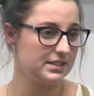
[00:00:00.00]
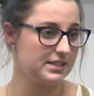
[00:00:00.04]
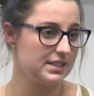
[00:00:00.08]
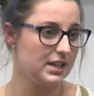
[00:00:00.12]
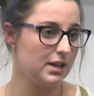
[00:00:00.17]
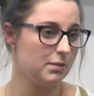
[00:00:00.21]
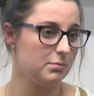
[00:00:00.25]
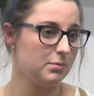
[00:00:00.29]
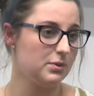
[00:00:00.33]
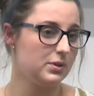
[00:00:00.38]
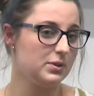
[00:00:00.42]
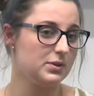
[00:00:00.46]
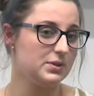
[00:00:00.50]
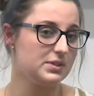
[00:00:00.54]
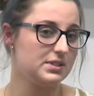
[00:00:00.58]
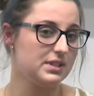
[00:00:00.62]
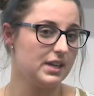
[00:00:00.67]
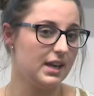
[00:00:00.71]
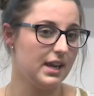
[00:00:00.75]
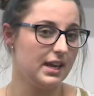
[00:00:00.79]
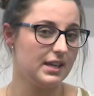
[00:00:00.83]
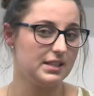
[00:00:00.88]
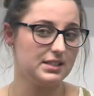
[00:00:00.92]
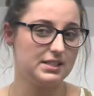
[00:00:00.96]
samples,
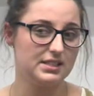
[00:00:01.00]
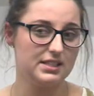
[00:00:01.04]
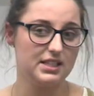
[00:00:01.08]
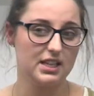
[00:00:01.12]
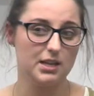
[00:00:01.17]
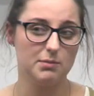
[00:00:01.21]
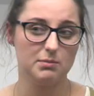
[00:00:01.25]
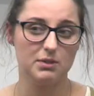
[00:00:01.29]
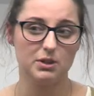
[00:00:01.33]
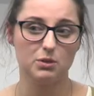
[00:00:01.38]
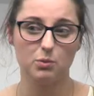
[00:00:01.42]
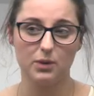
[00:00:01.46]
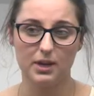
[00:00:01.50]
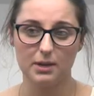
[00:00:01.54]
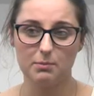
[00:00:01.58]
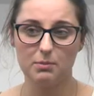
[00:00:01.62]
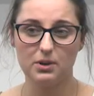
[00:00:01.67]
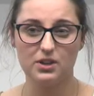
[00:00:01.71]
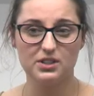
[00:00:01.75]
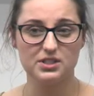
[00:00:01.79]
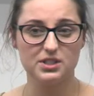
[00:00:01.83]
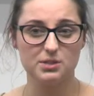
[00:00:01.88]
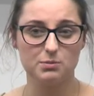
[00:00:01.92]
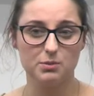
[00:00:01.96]
and semen where
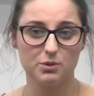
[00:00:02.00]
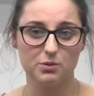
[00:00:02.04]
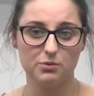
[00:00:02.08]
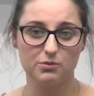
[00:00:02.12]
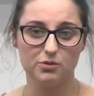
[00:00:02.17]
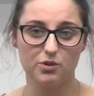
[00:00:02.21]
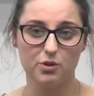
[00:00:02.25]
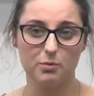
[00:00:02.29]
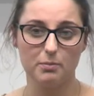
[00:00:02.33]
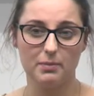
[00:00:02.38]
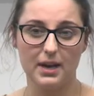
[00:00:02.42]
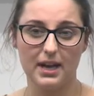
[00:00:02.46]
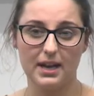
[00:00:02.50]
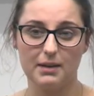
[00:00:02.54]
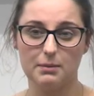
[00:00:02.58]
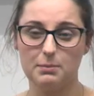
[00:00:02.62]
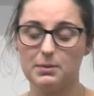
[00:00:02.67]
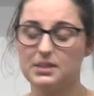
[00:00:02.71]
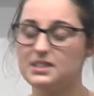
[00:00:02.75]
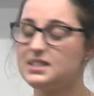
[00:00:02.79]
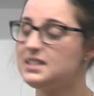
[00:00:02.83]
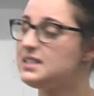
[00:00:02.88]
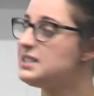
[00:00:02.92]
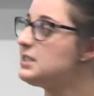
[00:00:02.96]
possible from my
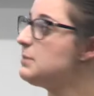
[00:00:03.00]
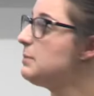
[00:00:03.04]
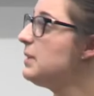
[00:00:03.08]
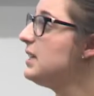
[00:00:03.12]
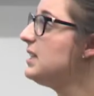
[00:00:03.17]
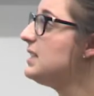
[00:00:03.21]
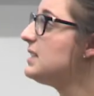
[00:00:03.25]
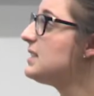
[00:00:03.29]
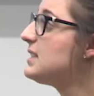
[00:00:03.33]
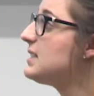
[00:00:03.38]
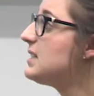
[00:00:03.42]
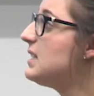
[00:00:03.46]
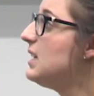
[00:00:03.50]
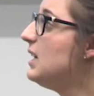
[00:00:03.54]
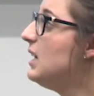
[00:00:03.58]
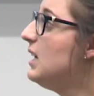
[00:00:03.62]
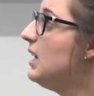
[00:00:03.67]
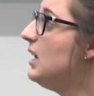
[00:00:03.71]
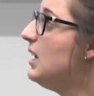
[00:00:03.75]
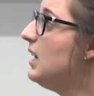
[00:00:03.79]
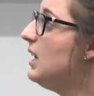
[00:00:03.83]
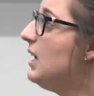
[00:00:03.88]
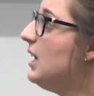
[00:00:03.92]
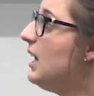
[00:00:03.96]
participants.
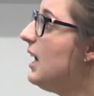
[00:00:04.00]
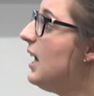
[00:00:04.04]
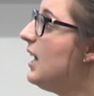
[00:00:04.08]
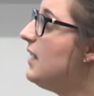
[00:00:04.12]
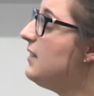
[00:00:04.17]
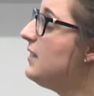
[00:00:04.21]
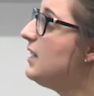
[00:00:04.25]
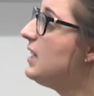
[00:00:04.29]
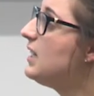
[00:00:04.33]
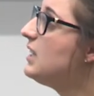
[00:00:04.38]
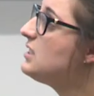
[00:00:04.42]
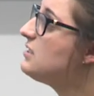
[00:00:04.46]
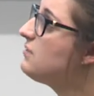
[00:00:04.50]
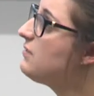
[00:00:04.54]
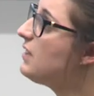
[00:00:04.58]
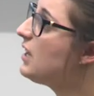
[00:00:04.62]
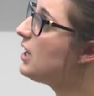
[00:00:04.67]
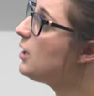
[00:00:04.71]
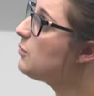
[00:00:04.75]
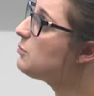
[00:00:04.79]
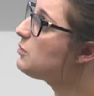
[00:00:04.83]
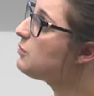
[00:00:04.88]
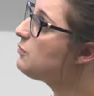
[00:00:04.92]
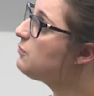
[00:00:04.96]
And then I
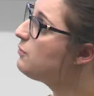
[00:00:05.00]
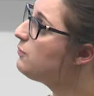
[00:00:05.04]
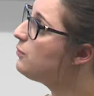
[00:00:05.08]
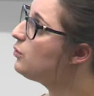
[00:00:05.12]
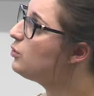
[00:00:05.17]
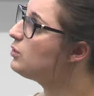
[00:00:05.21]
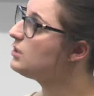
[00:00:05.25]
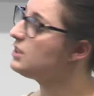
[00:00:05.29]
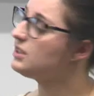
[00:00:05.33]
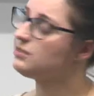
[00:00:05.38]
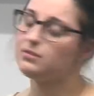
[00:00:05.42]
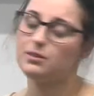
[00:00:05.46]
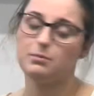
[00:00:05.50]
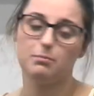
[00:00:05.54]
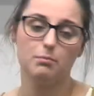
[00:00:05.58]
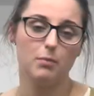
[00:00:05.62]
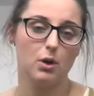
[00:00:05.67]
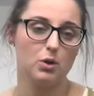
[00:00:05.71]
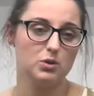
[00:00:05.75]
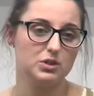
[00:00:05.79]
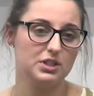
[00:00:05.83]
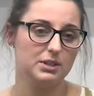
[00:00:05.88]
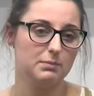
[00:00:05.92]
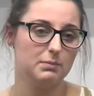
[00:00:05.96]
developed four different
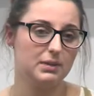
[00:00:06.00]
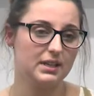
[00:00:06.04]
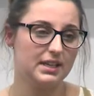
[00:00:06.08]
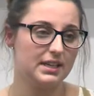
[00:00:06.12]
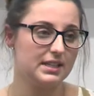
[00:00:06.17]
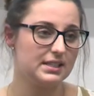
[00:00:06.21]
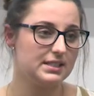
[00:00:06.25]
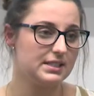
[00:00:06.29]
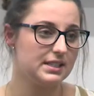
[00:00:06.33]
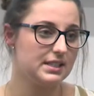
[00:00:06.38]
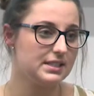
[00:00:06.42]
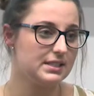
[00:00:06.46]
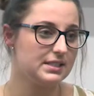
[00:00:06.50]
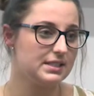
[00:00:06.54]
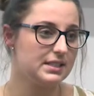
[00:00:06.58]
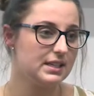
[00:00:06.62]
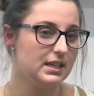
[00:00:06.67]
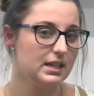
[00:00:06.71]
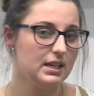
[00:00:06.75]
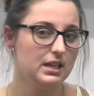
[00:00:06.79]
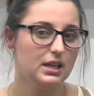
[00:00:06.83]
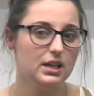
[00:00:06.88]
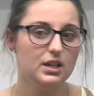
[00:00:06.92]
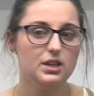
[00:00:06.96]
multiplexes.
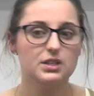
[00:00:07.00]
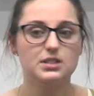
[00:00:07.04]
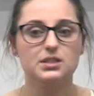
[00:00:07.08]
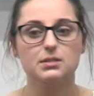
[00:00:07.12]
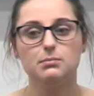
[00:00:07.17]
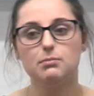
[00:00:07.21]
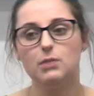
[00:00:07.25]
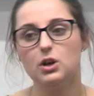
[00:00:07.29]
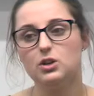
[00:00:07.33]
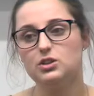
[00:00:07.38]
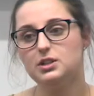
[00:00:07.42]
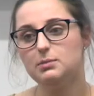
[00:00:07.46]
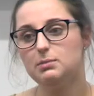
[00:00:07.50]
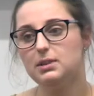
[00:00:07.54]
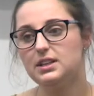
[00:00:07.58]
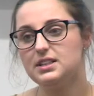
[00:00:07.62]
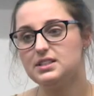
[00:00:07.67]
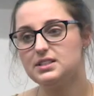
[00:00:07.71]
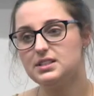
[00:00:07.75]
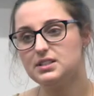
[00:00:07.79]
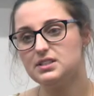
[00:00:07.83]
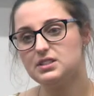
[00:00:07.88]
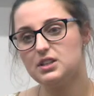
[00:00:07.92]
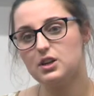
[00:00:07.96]
So
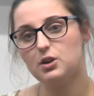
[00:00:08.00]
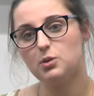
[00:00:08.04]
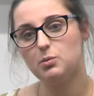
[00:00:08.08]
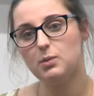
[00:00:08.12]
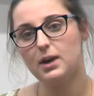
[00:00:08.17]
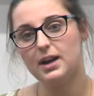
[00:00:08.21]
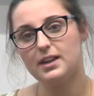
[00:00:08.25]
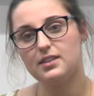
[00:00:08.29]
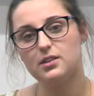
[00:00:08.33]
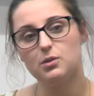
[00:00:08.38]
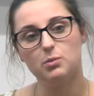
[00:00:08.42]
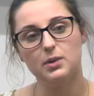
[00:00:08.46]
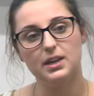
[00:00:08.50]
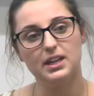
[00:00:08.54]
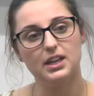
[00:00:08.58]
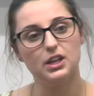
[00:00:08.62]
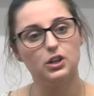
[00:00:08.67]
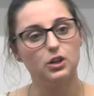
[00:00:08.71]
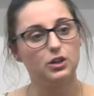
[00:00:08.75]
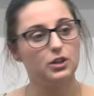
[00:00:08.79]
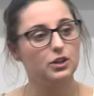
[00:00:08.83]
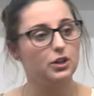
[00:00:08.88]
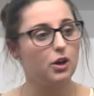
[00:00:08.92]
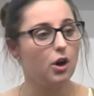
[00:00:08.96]
multiplexes are a way that we can
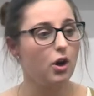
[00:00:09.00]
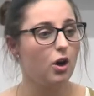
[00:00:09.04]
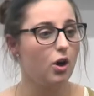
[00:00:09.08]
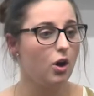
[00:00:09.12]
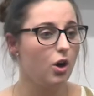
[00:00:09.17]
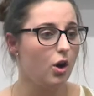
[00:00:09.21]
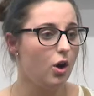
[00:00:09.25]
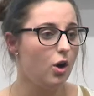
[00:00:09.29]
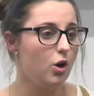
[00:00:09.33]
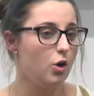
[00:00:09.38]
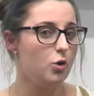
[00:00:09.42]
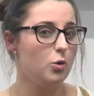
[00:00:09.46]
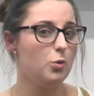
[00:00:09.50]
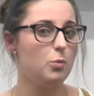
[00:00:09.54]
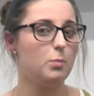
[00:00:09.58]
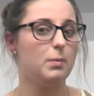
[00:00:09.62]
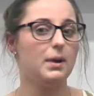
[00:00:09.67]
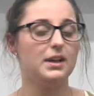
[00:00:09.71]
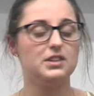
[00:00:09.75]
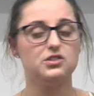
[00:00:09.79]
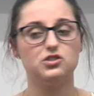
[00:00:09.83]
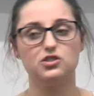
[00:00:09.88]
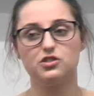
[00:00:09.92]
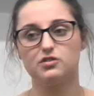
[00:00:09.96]
look at a whole
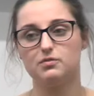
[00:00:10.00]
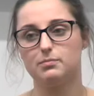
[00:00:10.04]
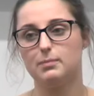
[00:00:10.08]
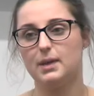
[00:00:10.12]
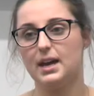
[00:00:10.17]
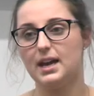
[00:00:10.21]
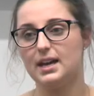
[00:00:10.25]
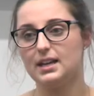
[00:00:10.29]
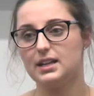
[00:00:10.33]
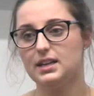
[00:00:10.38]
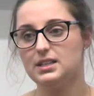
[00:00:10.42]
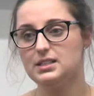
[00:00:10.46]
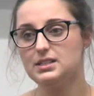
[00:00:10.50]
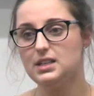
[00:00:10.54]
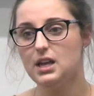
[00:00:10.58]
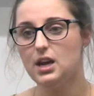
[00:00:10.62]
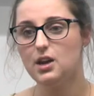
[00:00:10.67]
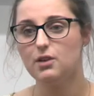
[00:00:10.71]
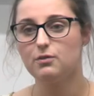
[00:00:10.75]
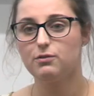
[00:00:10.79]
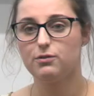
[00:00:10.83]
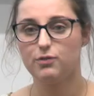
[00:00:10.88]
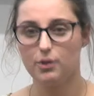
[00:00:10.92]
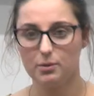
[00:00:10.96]
bunch of markers
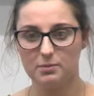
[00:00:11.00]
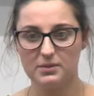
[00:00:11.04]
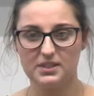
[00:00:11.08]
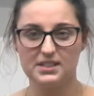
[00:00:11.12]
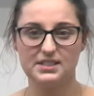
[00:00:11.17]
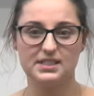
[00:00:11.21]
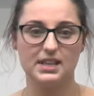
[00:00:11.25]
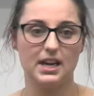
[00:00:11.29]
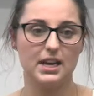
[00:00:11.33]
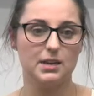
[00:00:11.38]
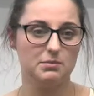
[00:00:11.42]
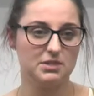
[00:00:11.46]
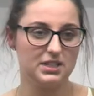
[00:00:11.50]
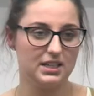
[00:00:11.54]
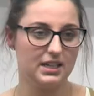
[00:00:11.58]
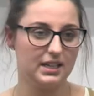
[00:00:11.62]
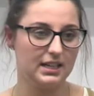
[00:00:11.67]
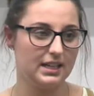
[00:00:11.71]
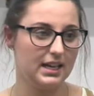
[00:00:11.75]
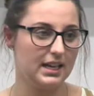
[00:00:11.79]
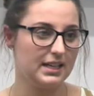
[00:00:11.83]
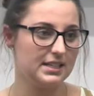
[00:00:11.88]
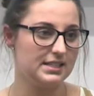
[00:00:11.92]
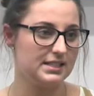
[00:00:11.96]
from the same
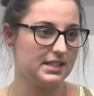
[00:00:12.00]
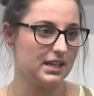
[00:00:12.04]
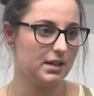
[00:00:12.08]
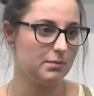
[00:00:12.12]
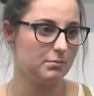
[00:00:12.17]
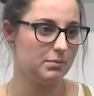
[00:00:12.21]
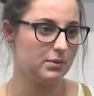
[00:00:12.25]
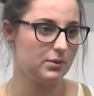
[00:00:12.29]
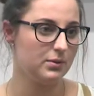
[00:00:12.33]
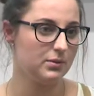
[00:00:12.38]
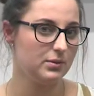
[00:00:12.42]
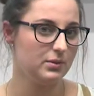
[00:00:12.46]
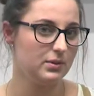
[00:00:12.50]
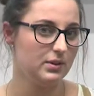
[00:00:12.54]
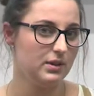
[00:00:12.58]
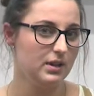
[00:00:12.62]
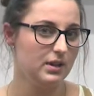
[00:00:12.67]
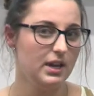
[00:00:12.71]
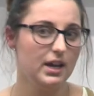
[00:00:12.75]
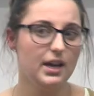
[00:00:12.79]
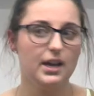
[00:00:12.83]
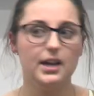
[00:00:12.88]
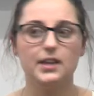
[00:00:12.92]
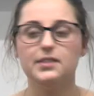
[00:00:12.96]
DNA sample.
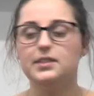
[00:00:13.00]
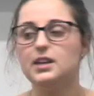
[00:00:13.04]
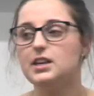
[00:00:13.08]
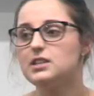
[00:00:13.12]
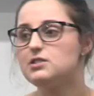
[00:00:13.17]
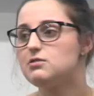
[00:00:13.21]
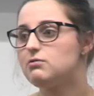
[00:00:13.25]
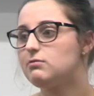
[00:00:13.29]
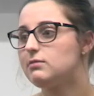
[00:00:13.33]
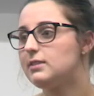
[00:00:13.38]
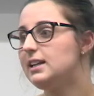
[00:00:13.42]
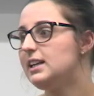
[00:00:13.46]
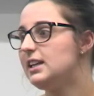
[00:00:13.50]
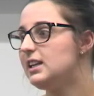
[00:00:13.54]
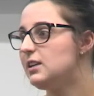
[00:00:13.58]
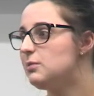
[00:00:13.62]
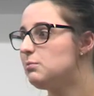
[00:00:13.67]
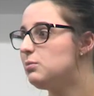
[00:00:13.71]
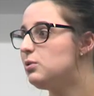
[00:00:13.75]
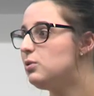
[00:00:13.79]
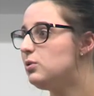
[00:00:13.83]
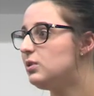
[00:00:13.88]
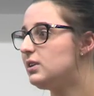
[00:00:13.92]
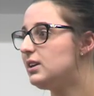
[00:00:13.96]
And that's really
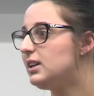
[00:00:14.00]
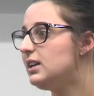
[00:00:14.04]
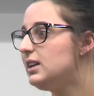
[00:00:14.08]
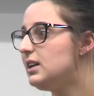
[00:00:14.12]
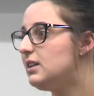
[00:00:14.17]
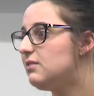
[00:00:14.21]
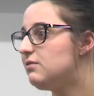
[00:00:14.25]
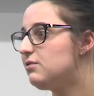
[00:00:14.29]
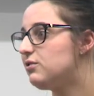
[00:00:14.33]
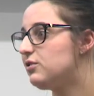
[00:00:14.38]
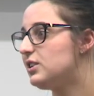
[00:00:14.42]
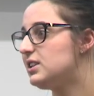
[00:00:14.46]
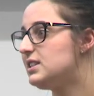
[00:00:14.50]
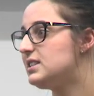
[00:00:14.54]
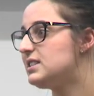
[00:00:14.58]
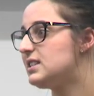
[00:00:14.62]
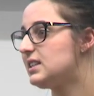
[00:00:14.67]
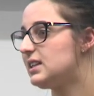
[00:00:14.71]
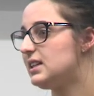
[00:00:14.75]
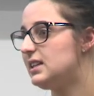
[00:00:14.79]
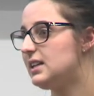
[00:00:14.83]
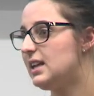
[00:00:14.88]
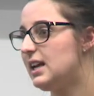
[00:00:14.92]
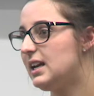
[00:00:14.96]
important in
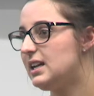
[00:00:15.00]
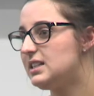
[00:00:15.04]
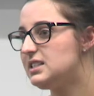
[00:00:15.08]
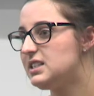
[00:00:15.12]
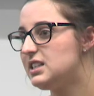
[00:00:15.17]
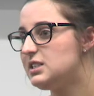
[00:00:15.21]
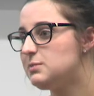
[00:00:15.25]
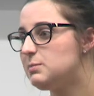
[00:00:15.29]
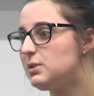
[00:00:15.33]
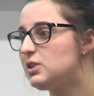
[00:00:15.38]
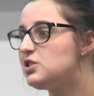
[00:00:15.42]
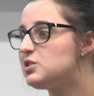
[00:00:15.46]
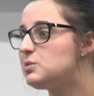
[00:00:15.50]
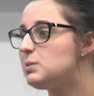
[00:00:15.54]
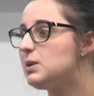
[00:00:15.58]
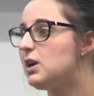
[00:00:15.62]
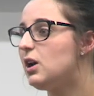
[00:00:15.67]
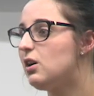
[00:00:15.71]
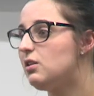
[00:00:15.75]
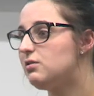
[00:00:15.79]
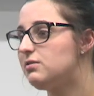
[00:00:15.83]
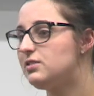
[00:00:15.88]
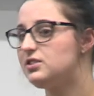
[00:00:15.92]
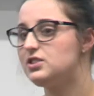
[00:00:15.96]
forensic analysis because we
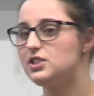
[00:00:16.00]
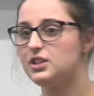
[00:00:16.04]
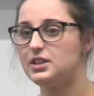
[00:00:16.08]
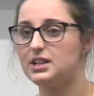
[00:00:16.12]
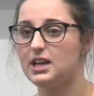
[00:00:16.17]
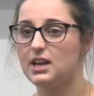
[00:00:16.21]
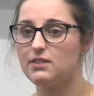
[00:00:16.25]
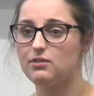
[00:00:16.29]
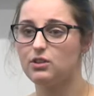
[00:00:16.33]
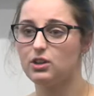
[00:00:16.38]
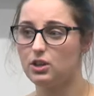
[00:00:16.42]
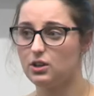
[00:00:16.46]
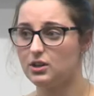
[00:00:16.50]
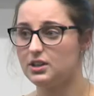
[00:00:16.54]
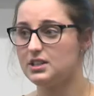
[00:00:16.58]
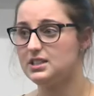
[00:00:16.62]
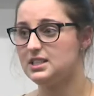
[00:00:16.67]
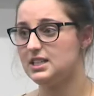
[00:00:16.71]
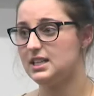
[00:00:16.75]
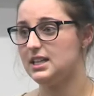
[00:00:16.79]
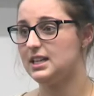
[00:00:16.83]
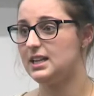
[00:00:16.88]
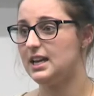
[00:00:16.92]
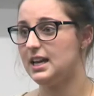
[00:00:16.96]
often don't have a lot of
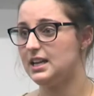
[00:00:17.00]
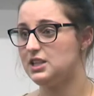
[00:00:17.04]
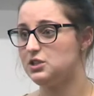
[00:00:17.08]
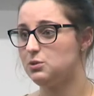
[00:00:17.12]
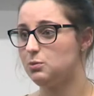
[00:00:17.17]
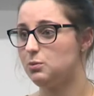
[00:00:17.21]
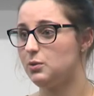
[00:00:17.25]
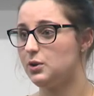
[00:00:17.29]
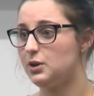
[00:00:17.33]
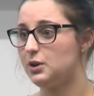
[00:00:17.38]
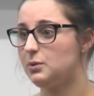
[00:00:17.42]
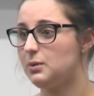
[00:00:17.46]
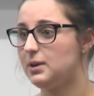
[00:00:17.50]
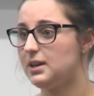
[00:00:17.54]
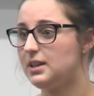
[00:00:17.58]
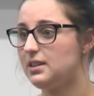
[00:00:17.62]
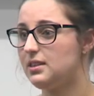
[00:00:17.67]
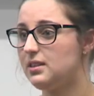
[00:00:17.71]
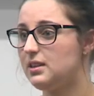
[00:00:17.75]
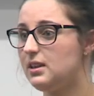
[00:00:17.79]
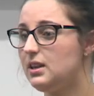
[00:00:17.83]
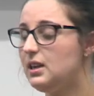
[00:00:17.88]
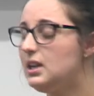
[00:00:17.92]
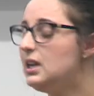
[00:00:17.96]
DNA to work with.
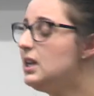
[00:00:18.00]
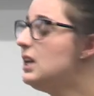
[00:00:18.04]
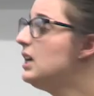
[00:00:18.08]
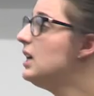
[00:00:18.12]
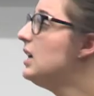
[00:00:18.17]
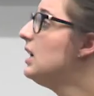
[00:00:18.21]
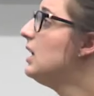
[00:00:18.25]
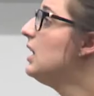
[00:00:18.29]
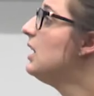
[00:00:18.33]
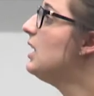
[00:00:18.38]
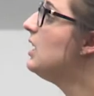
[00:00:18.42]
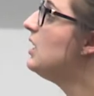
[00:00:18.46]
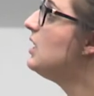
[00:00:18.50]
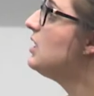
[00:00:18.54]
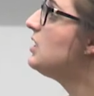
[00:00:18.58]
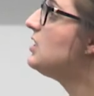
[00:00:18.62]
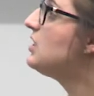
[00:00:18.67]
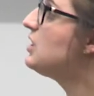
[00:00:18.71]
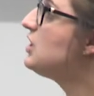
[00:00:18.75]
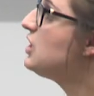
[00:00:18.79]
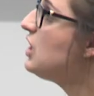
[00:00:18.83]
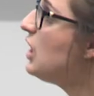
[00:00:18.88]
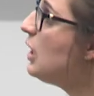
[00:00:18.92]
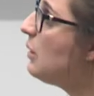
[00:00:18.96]

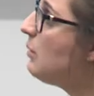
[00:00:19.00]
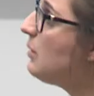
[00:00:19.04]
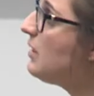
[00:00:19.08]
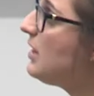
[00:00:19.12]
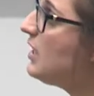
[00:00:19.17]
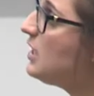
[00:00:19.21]
So two of